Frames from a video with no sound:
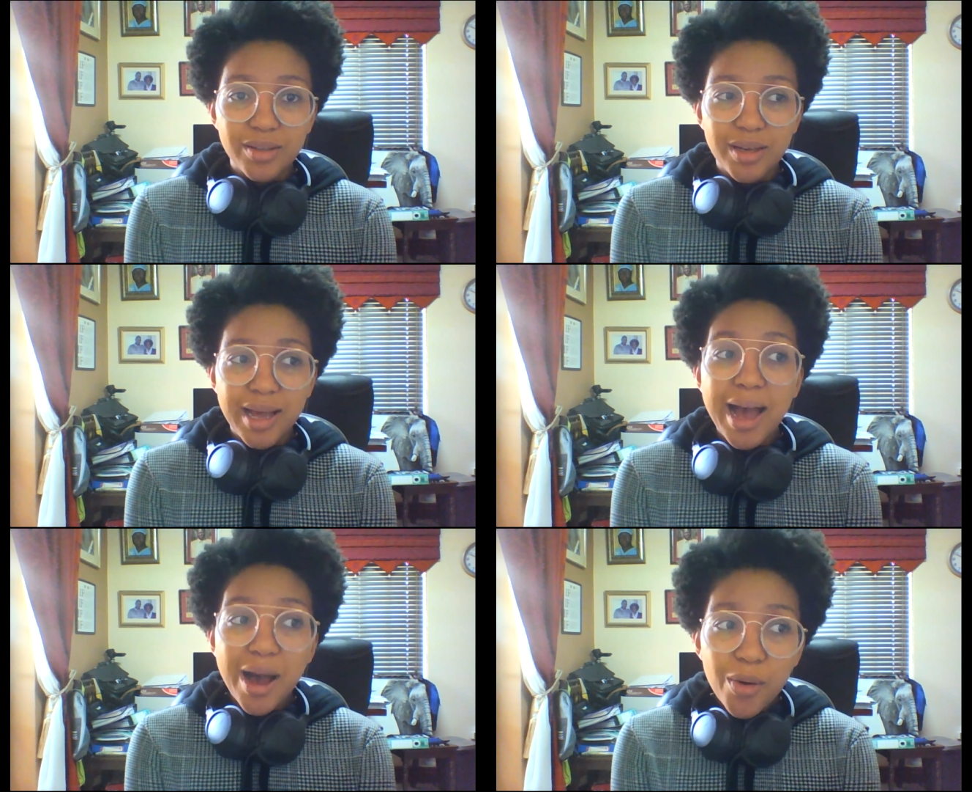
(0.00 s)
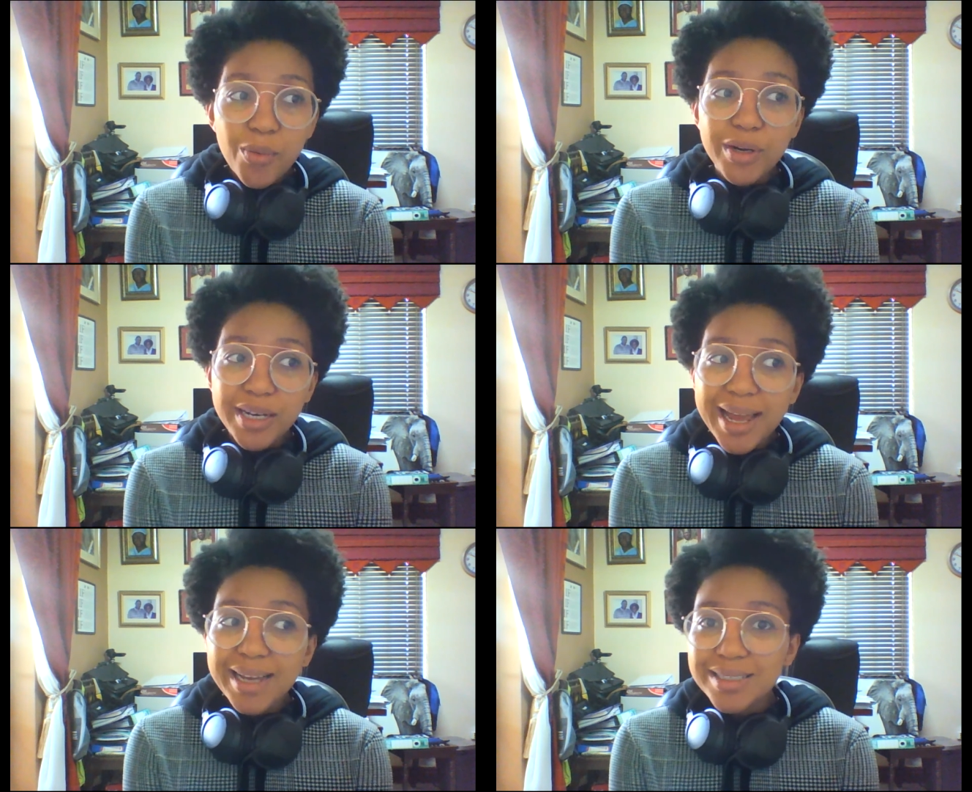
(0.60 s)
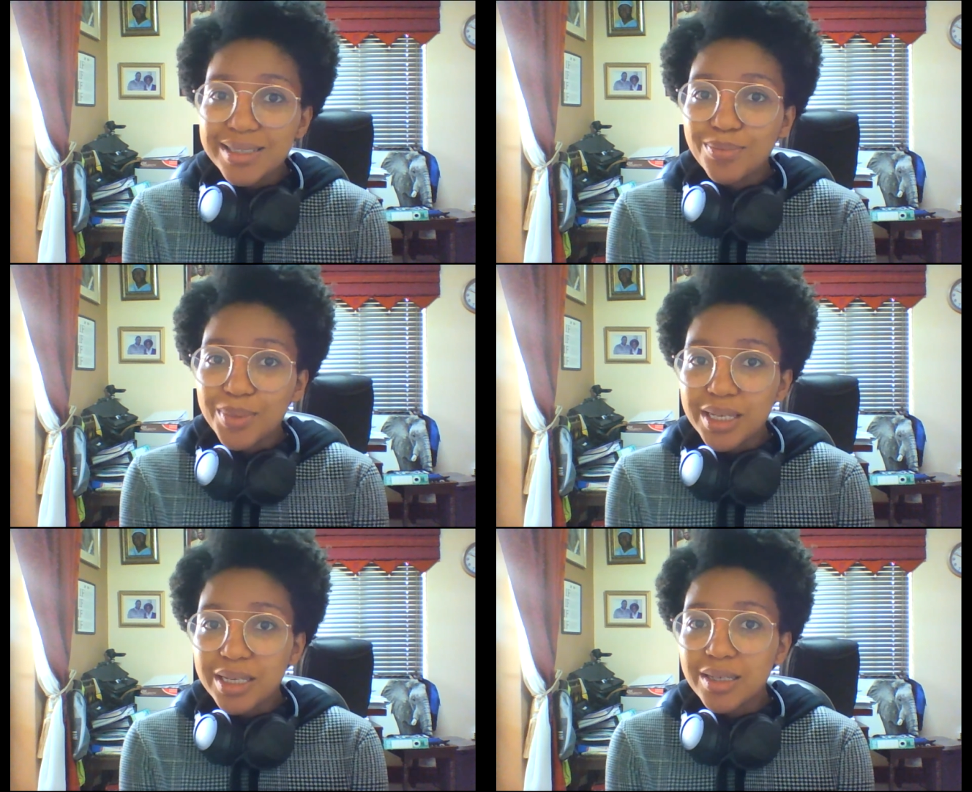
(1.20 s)
How would it actually
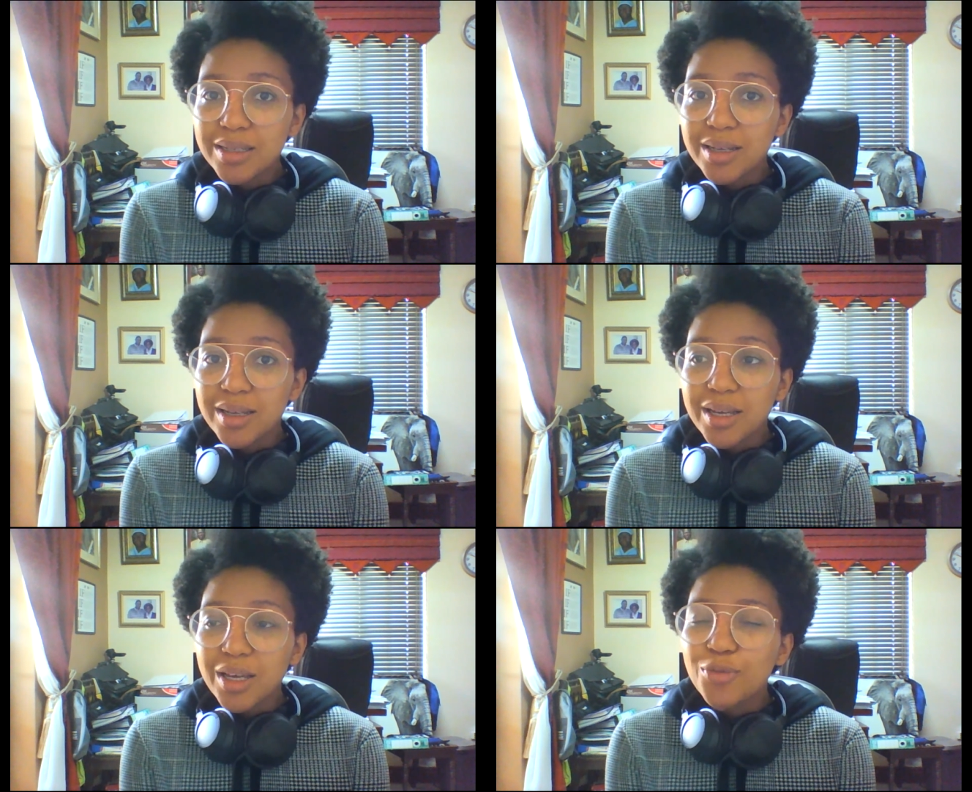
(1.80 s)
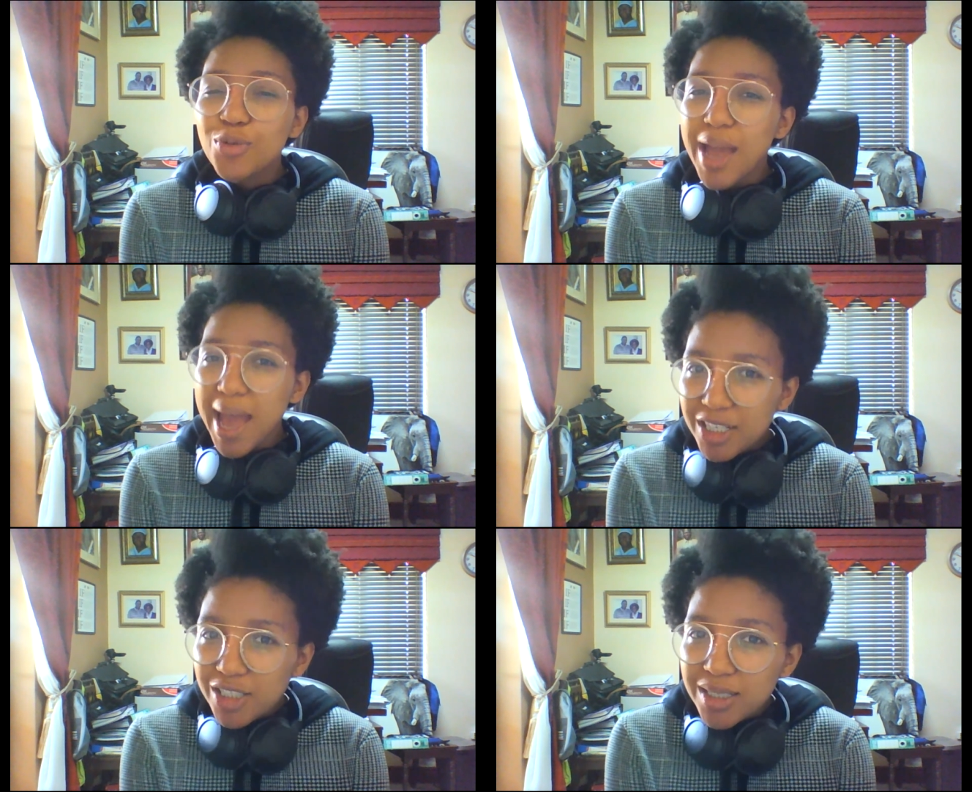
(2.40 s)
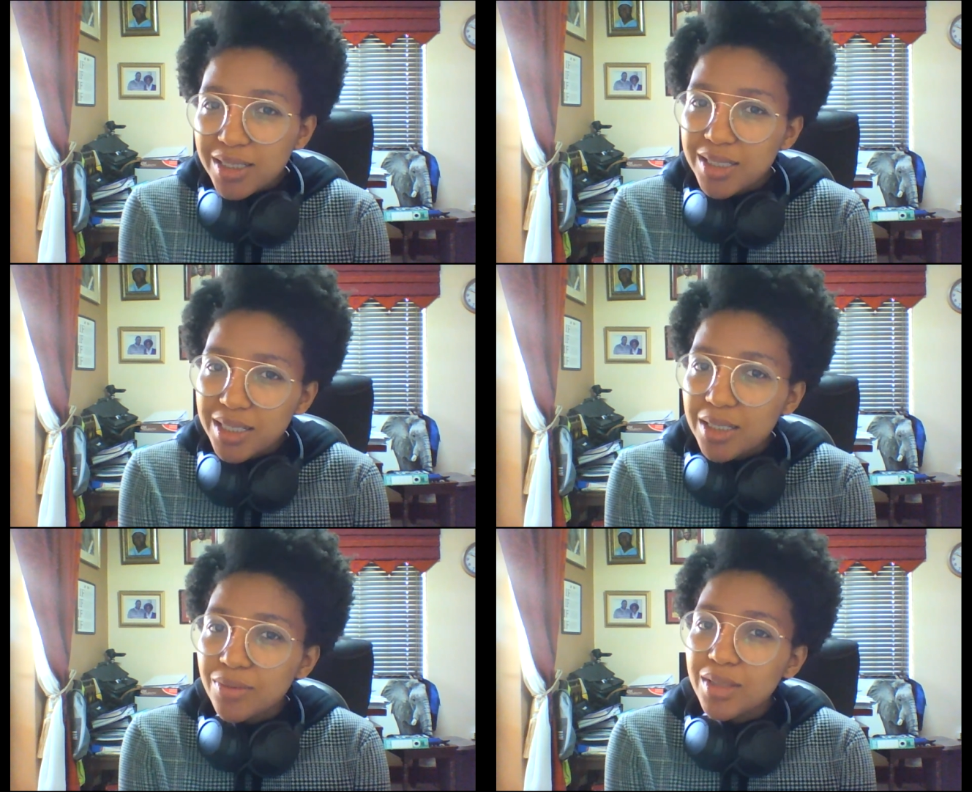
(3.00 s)
be if you actually
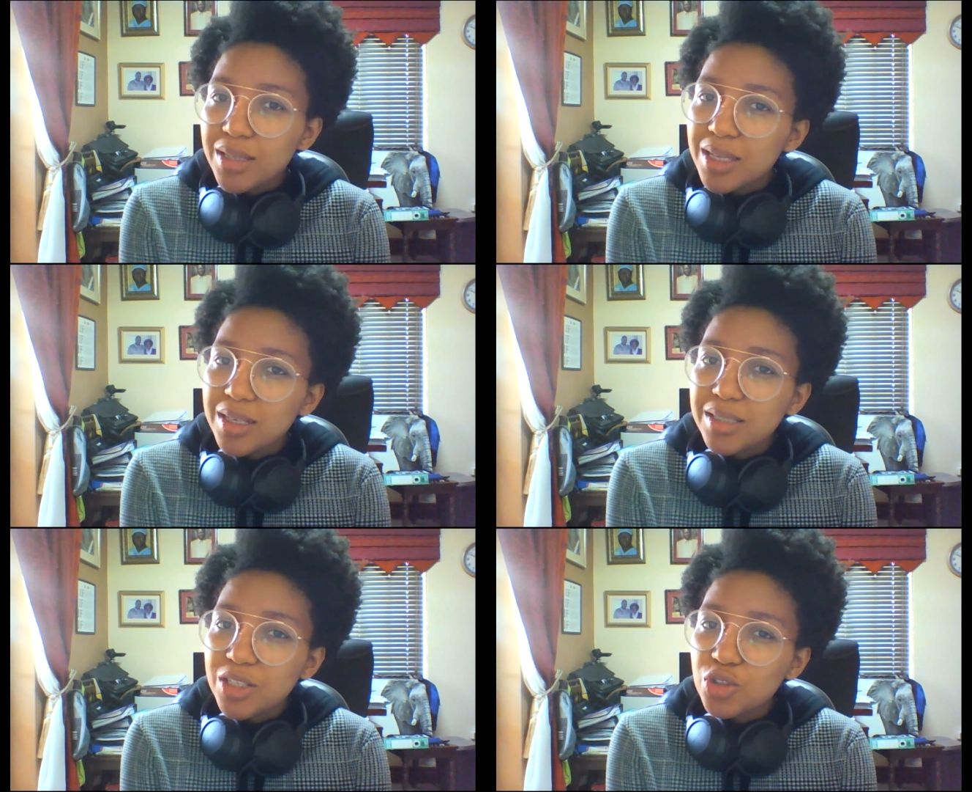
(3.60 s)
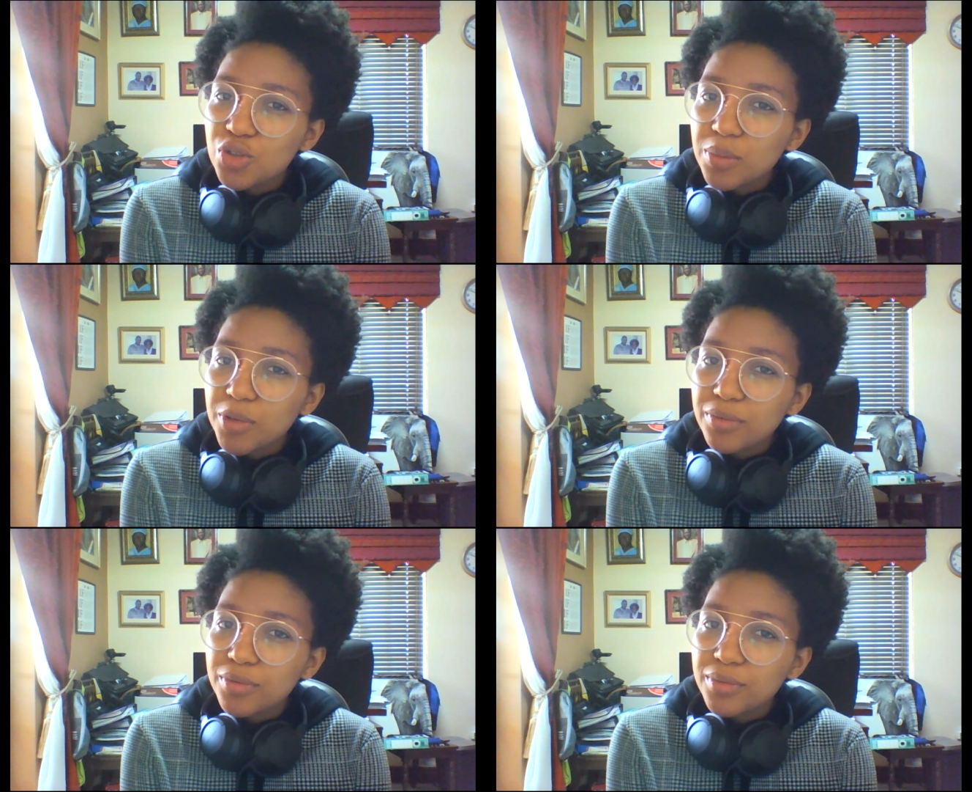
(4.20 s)
achieve the things that you dream of?